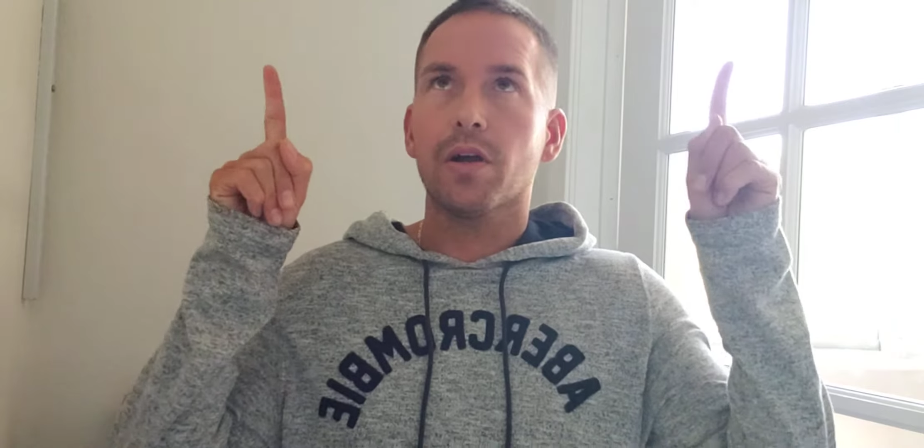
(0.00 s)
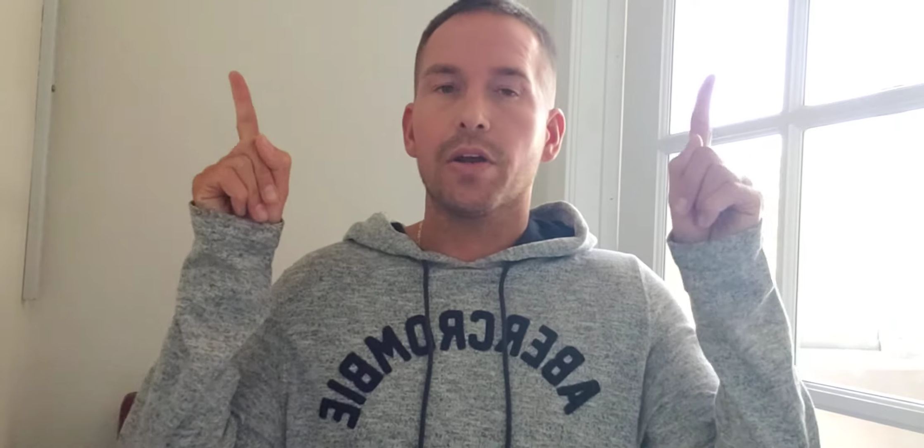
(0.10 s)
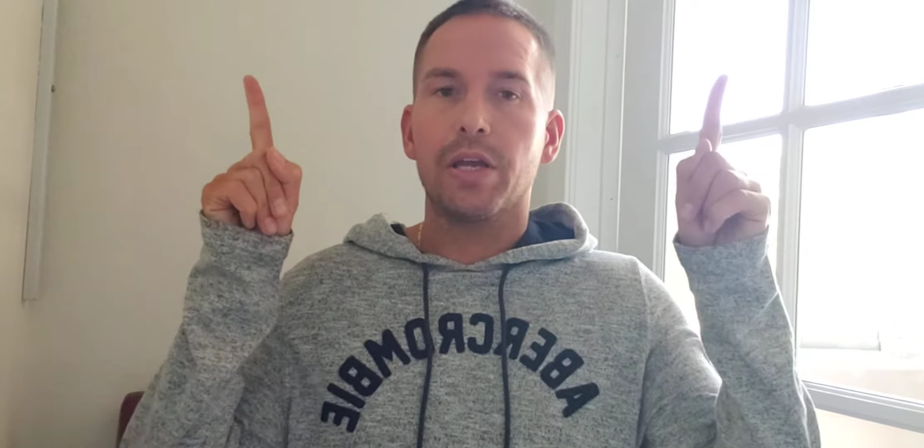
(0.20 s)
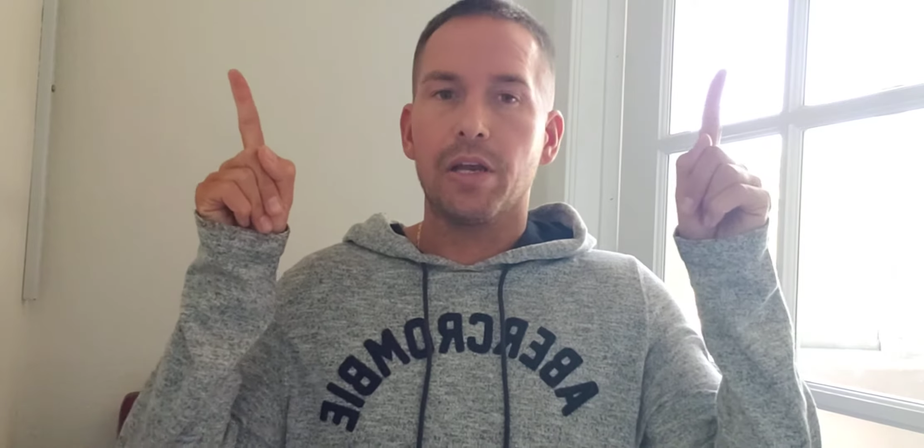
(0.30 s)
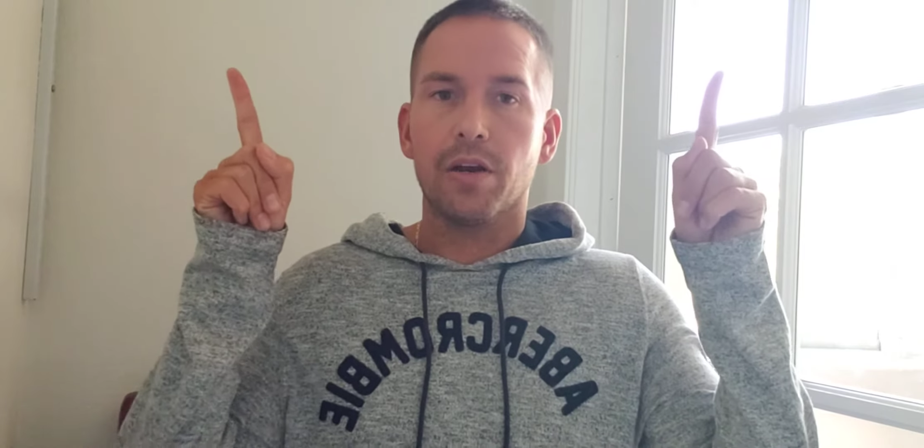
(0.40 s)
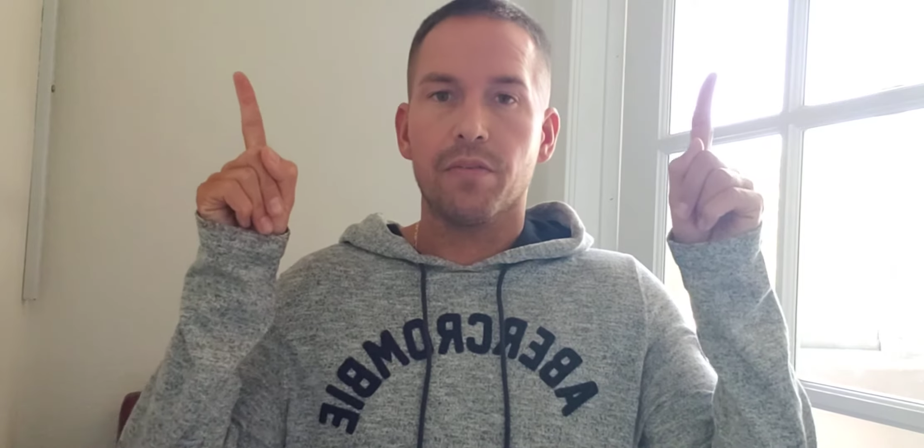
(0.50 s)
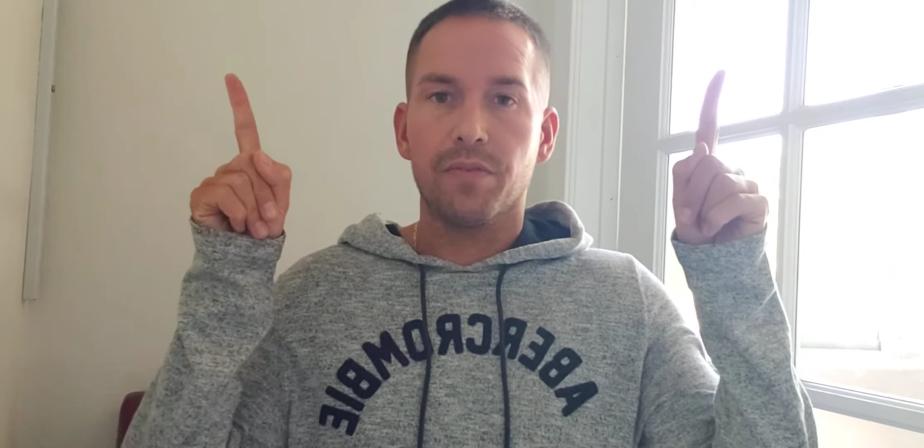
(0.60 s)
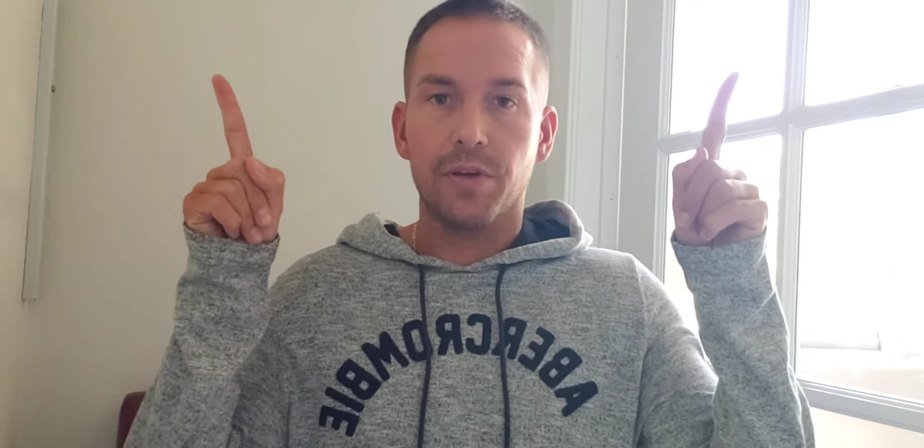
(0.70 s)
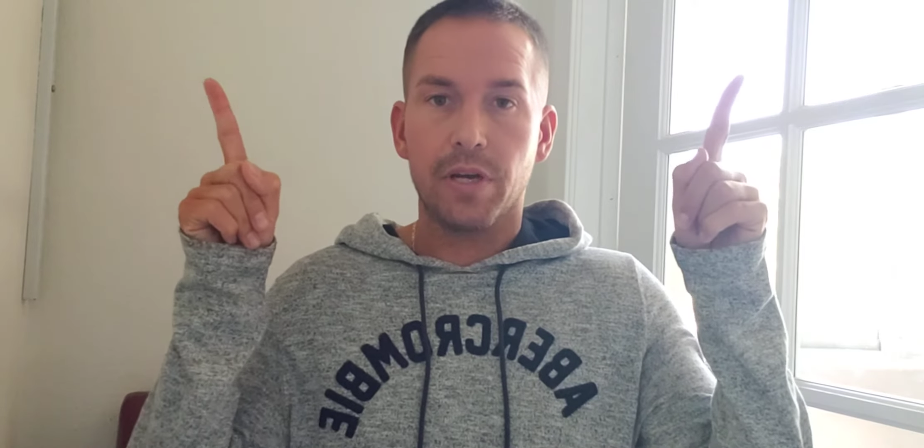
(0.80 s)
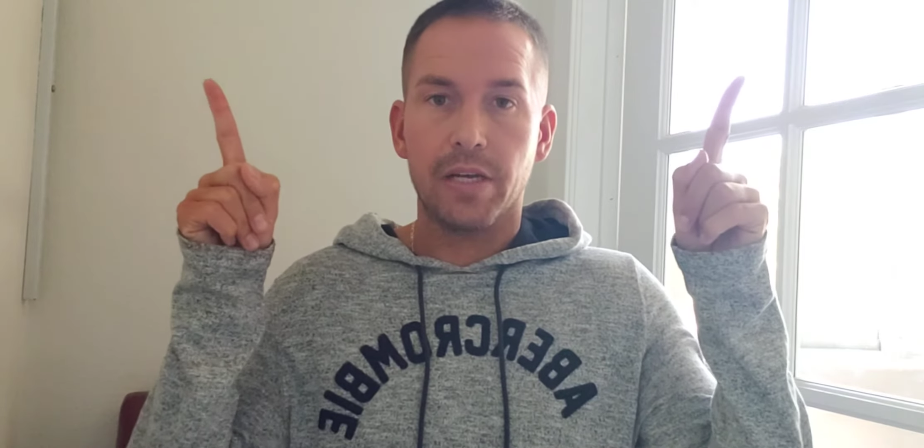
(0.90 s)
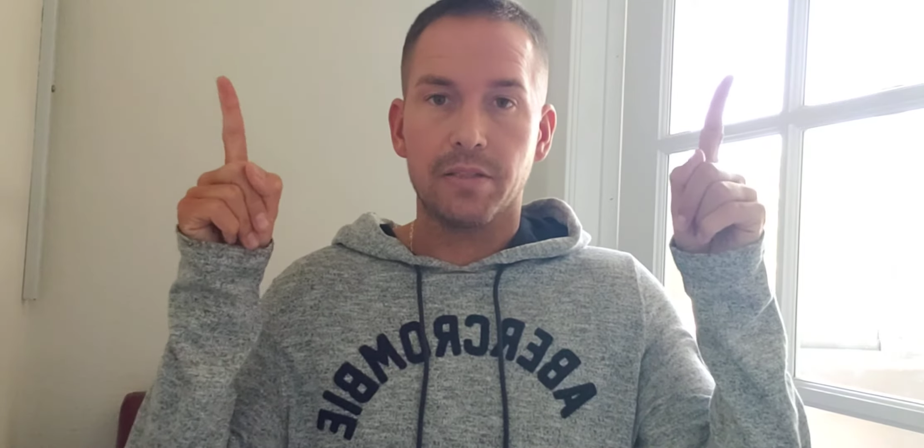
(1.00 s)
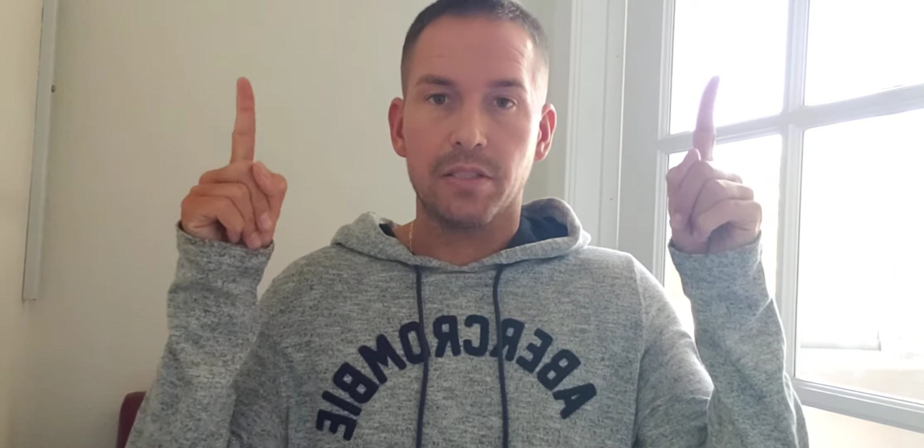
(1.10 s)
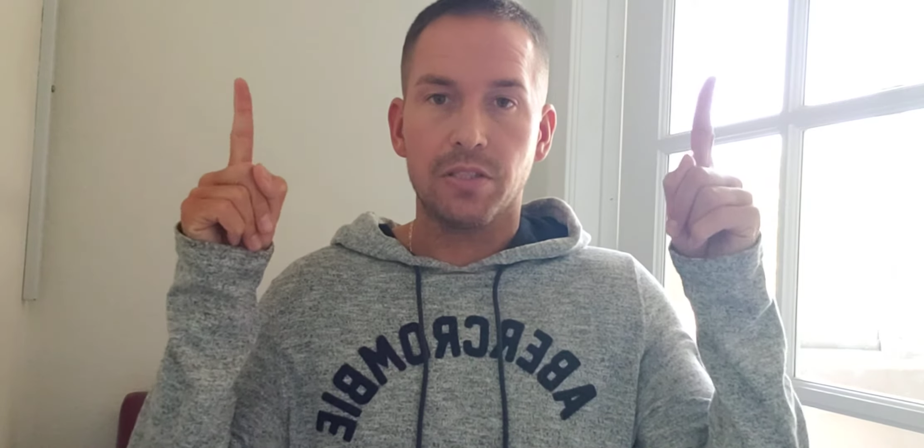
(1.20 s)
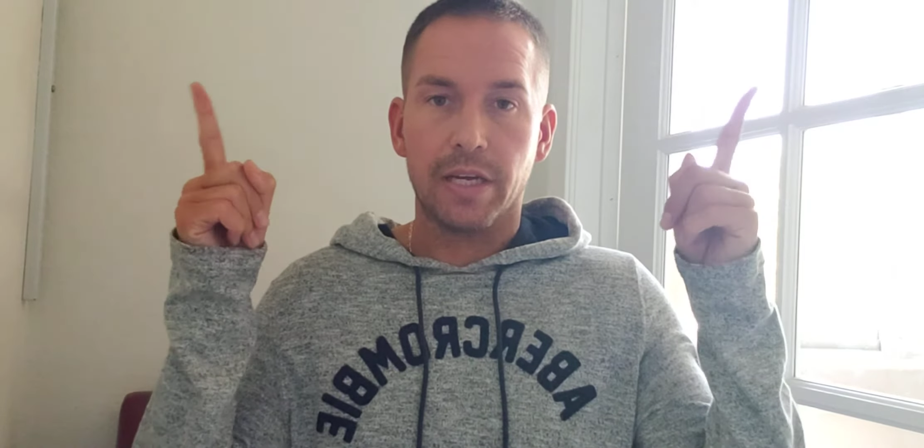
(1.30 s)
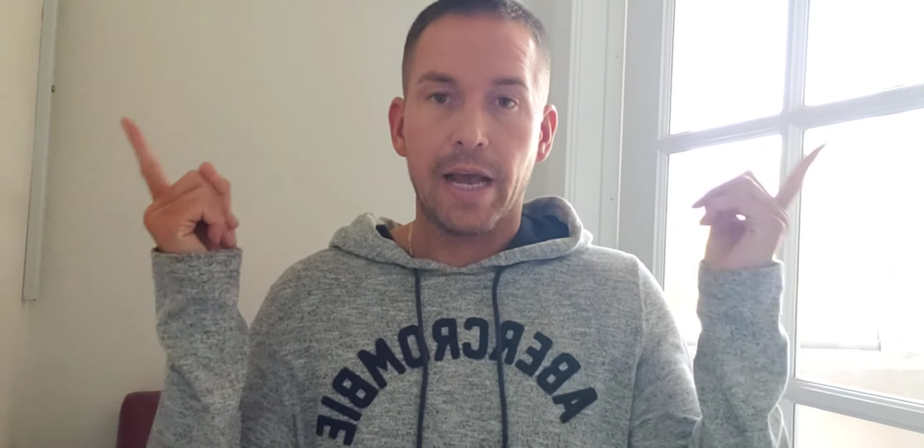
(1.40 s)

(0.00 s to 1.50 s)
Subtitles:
or here for you guys to check